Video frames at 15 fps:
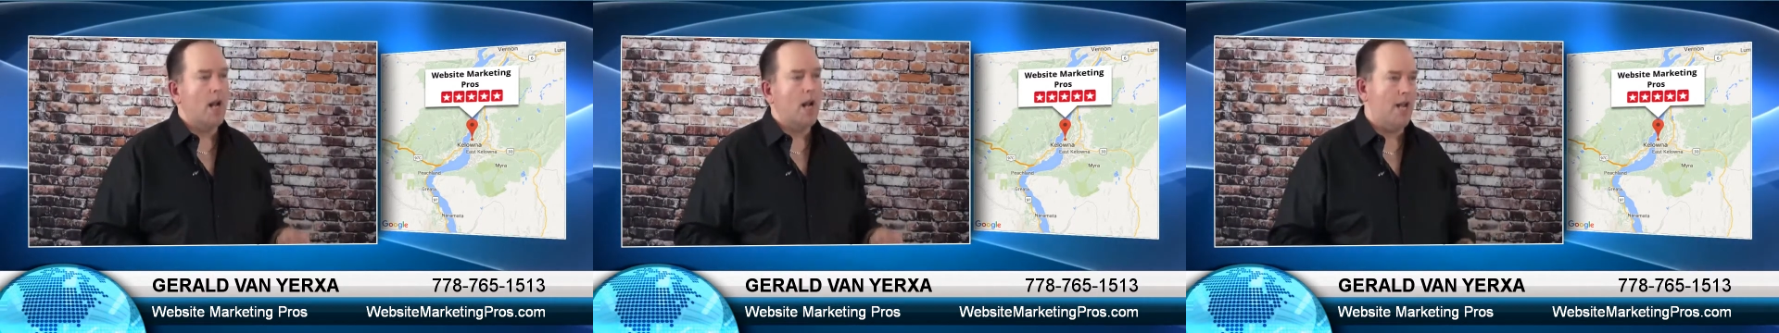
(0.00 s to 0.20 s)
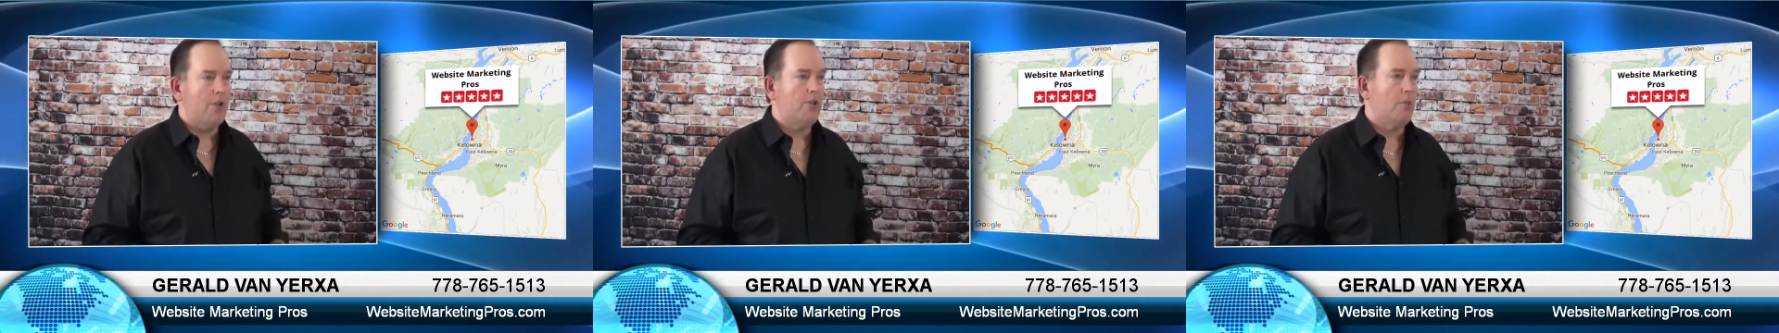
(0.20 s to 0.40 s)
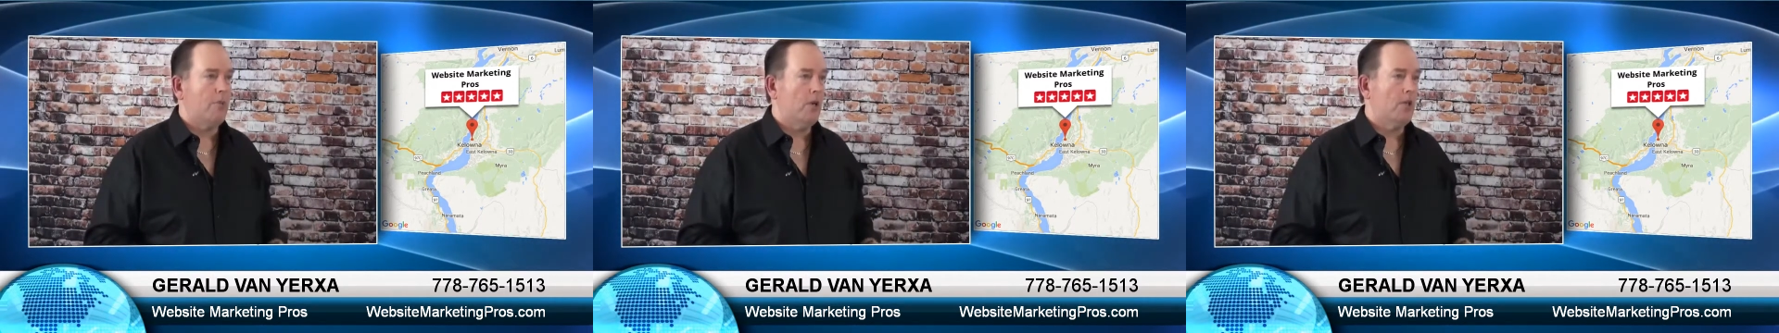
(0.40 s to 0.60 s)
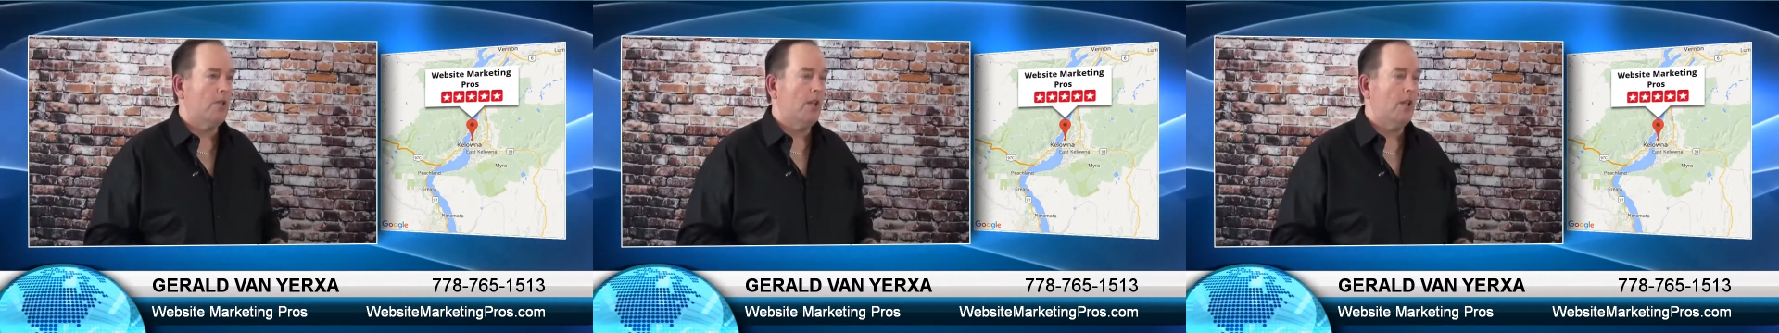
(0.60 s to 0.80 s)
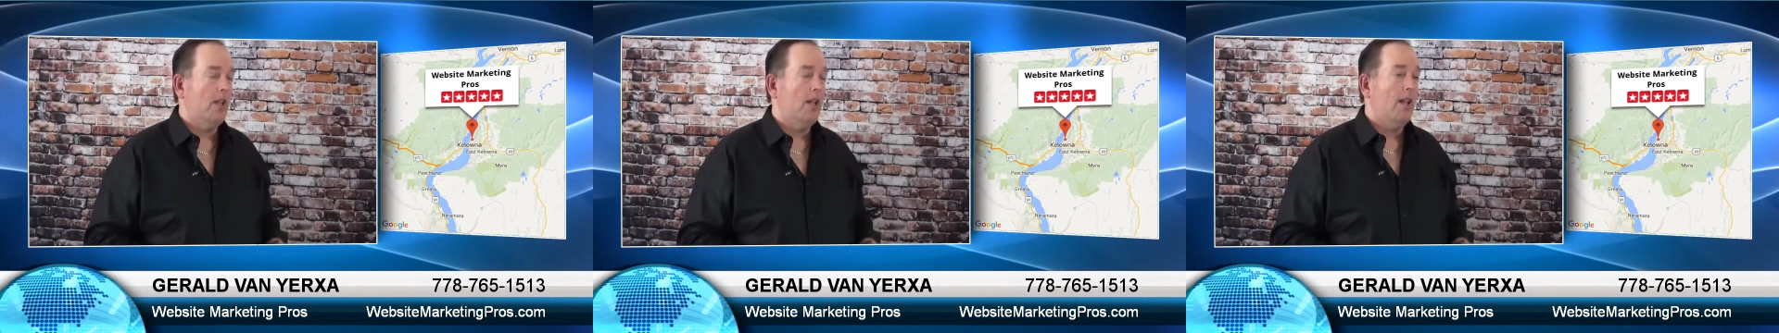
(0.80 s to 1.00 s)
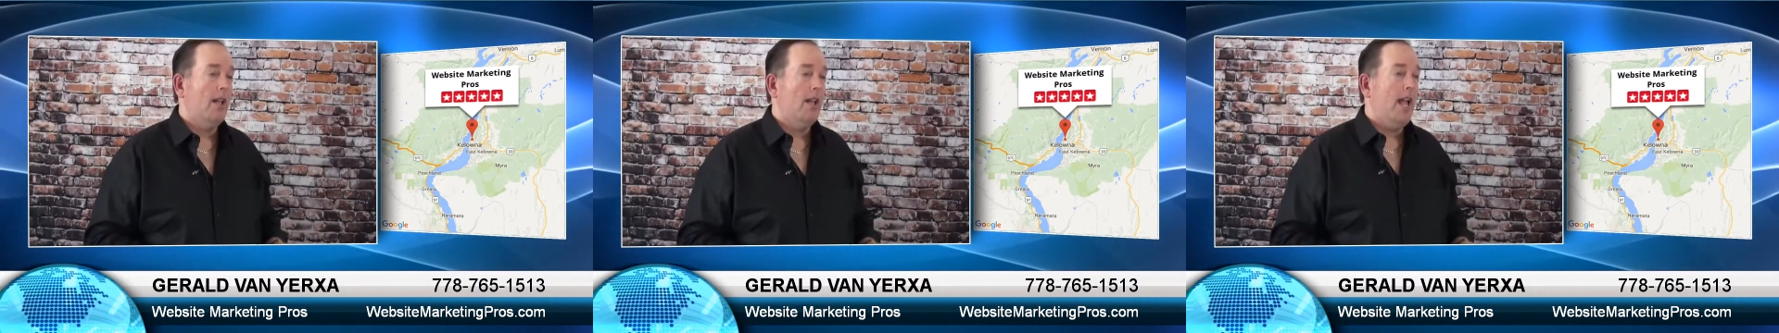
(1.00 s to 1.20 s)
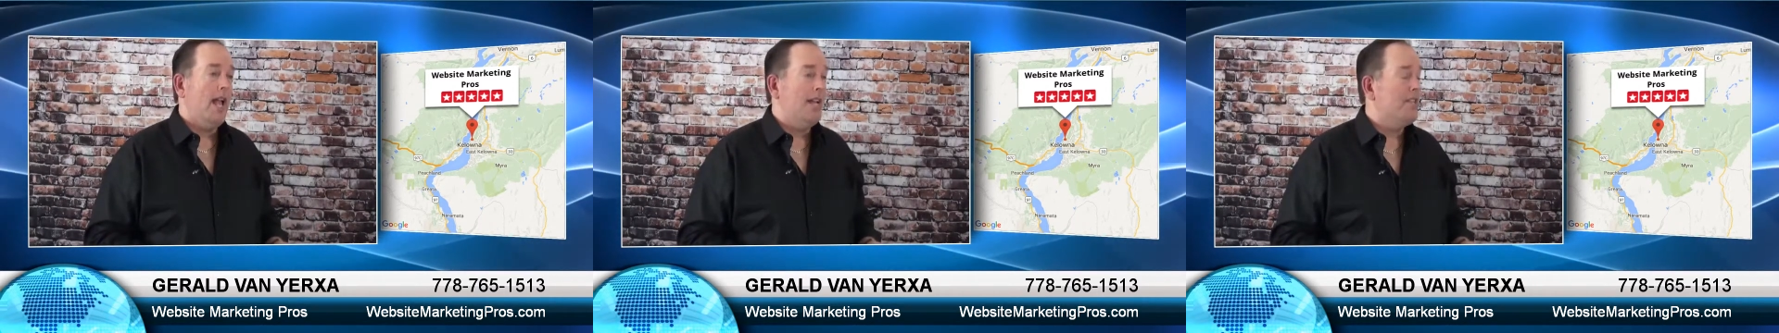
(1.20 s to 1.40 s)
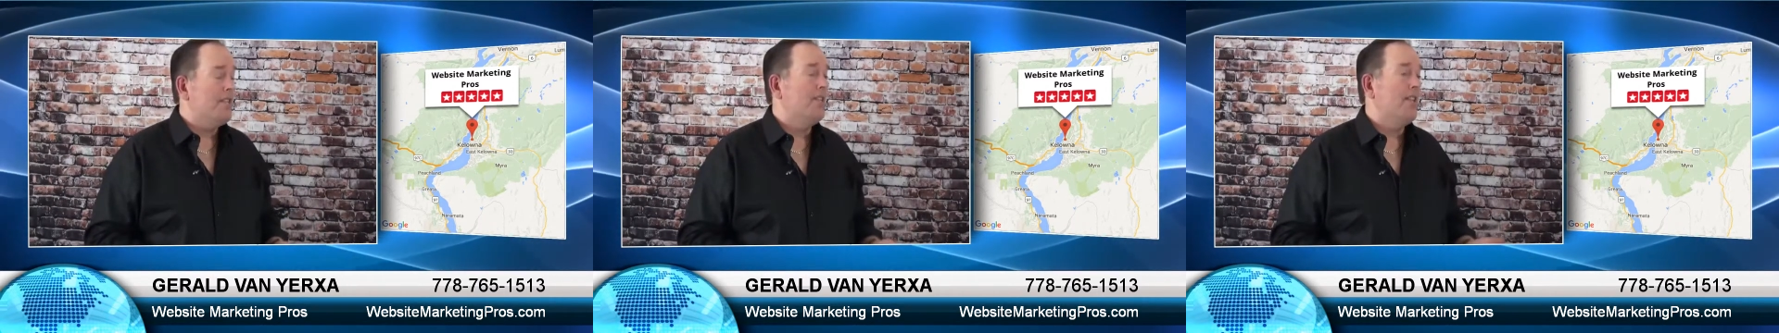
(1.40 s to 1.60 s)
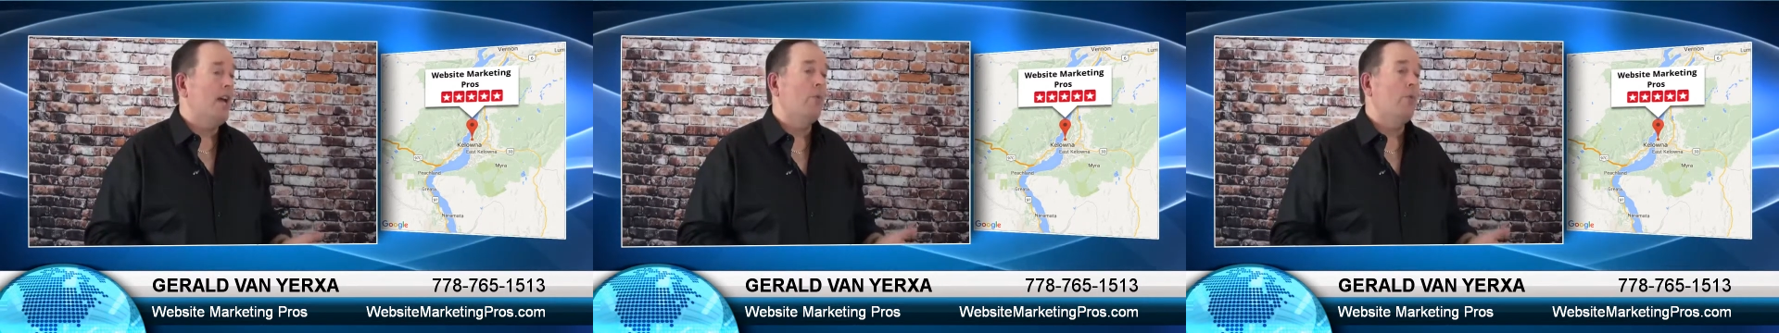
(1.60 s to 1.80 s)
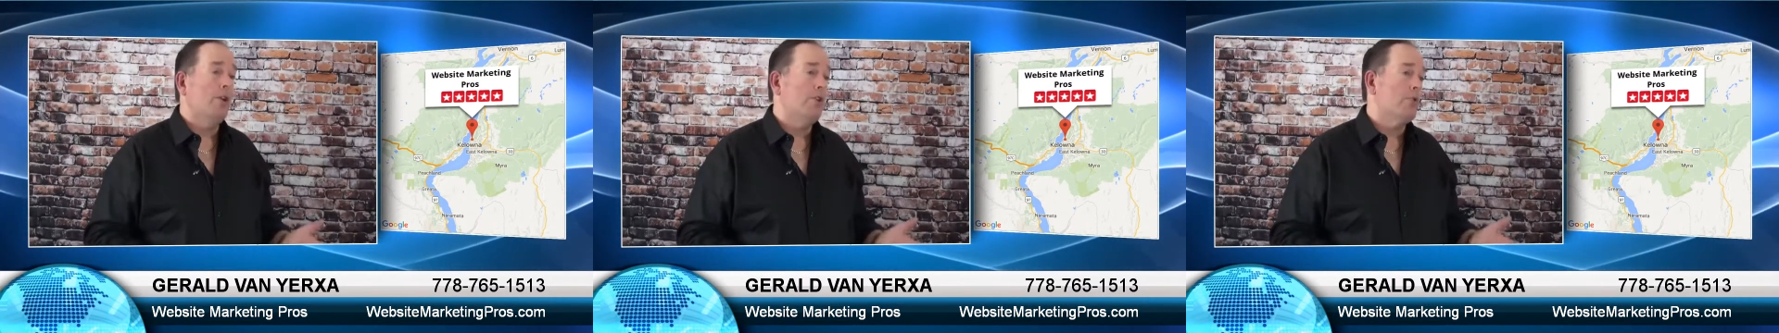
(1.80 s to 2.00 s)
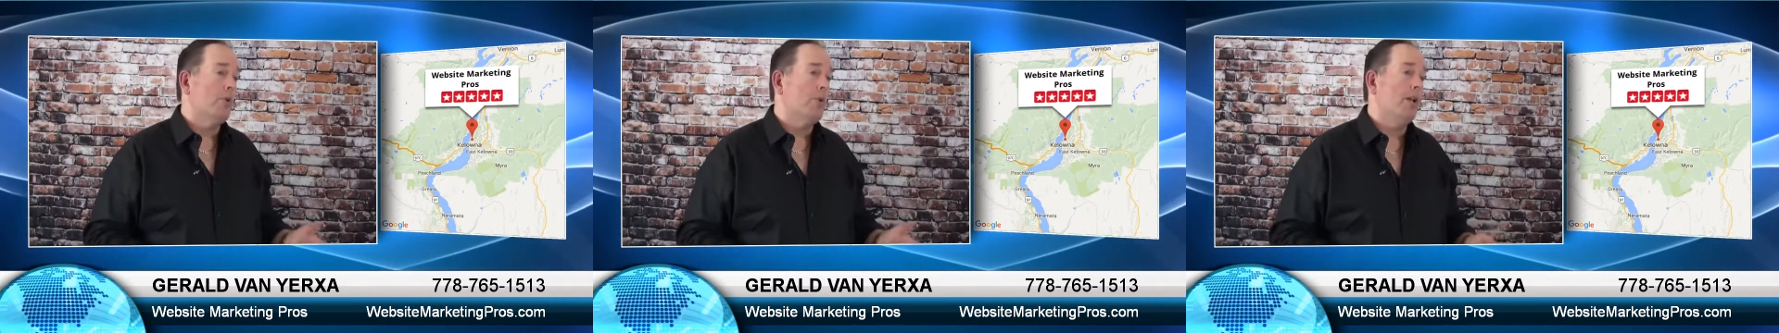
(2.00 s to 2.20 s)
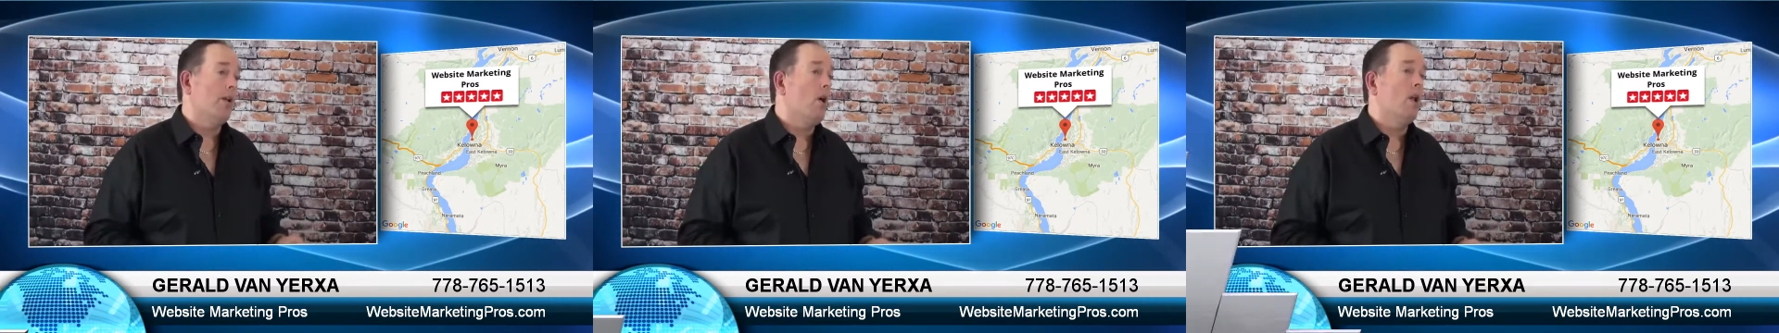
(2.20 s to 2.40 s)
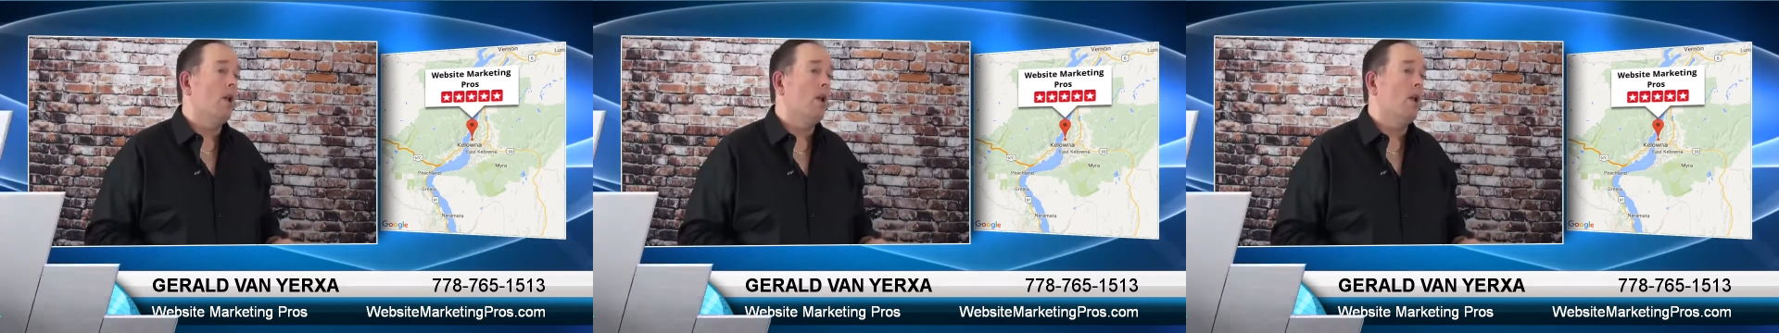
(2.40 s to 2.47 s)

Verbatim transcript: customers. And isn't that what it's really all